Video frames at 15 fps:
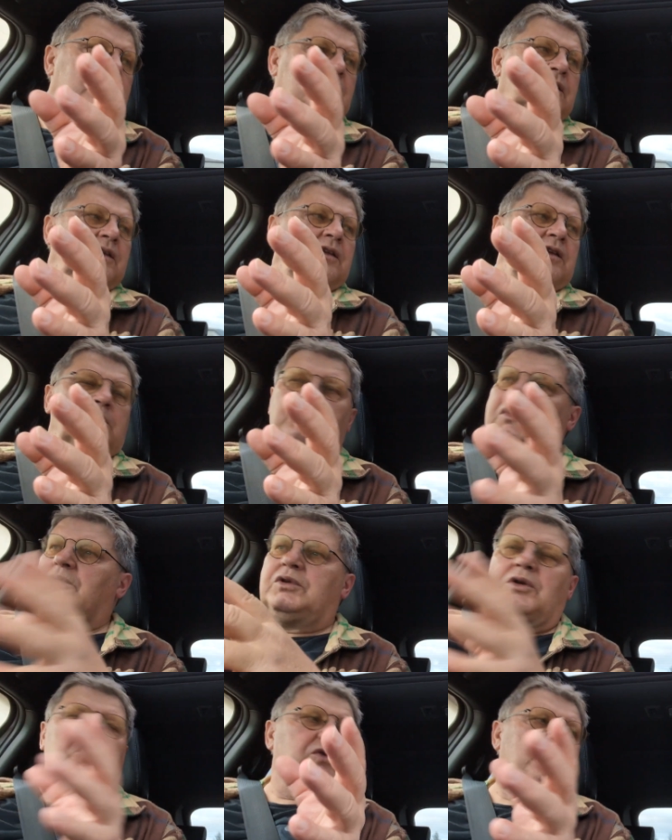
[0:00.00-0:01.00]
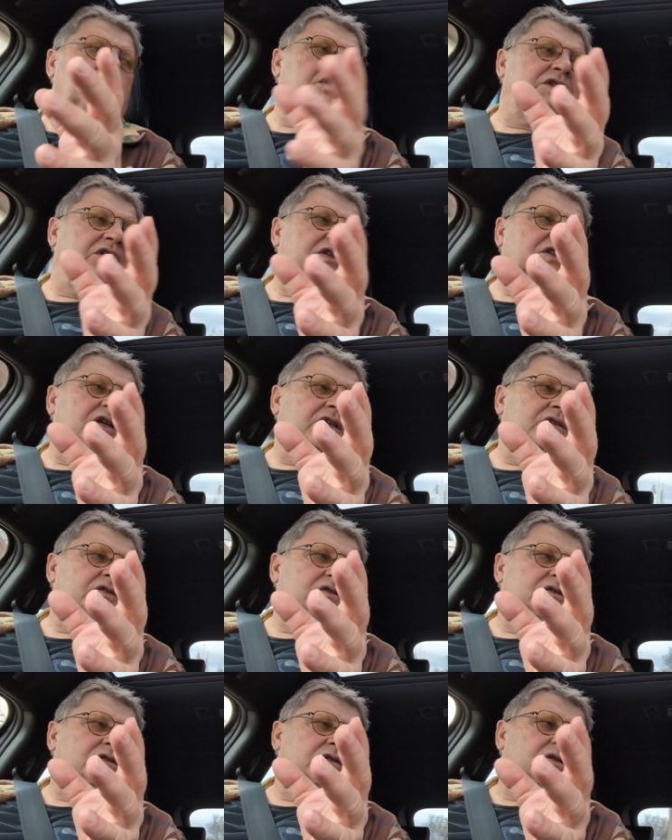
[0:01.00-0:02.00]
mm -hmm. but we don't know the details.
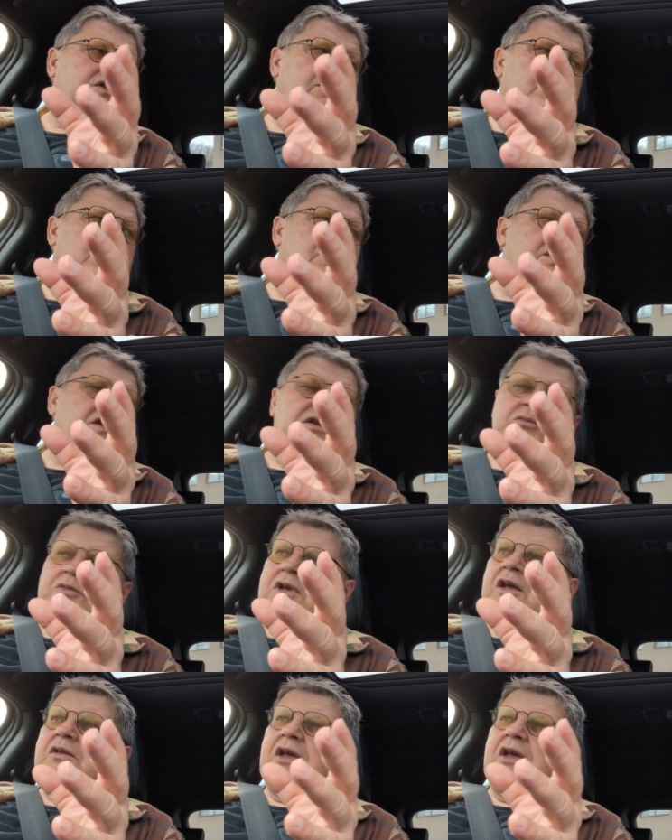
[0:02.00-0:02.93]
And